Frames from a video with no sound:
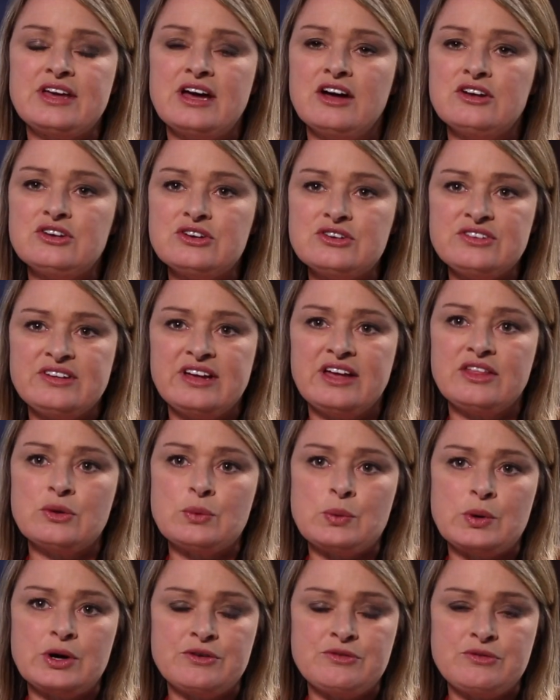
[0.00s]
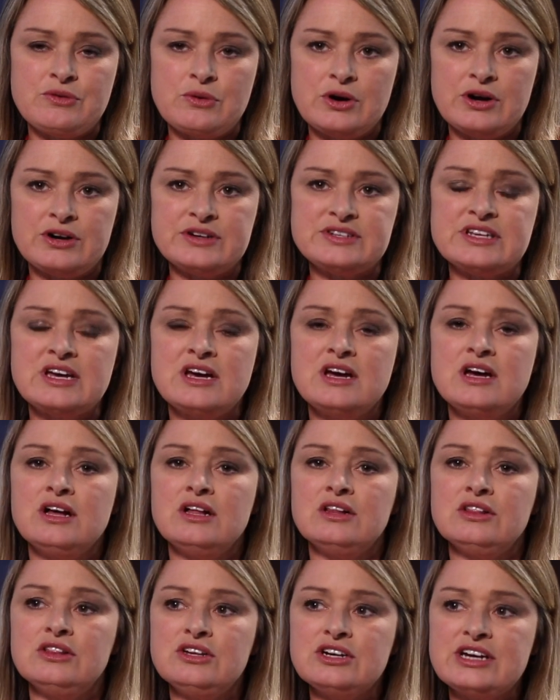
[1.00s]
they understand the workforce,
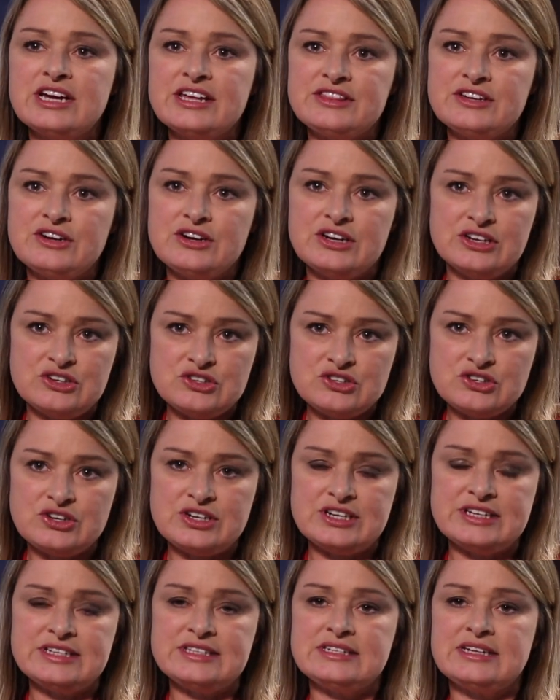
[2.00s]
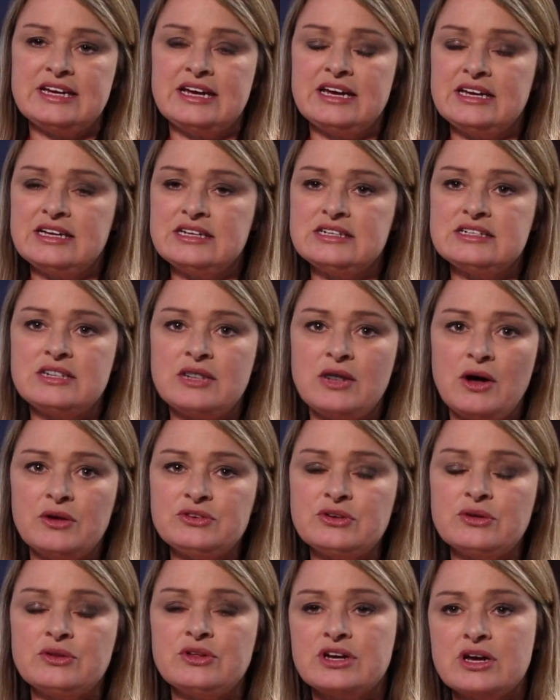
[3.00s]
look at their interests, and
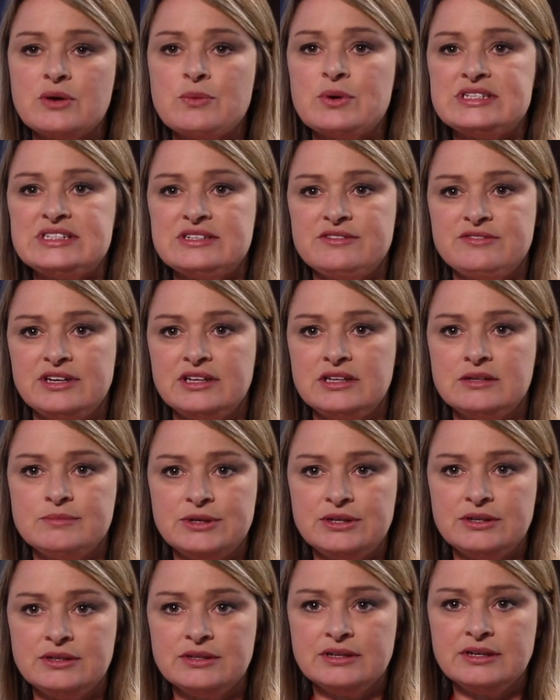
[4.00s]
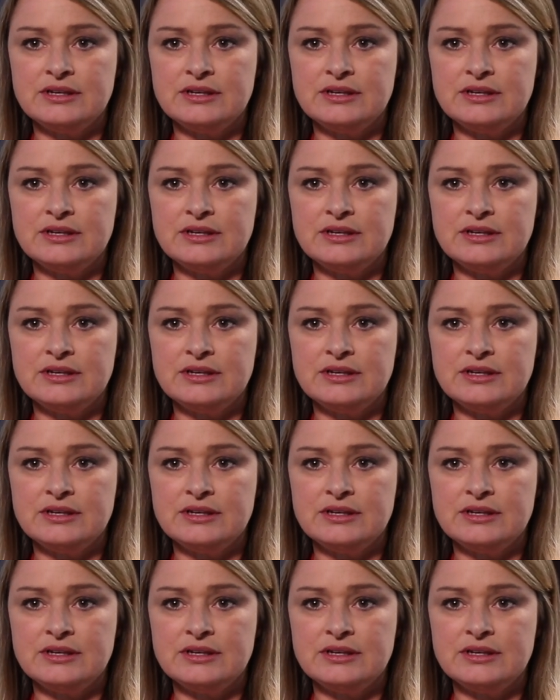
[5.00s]
also look at what's available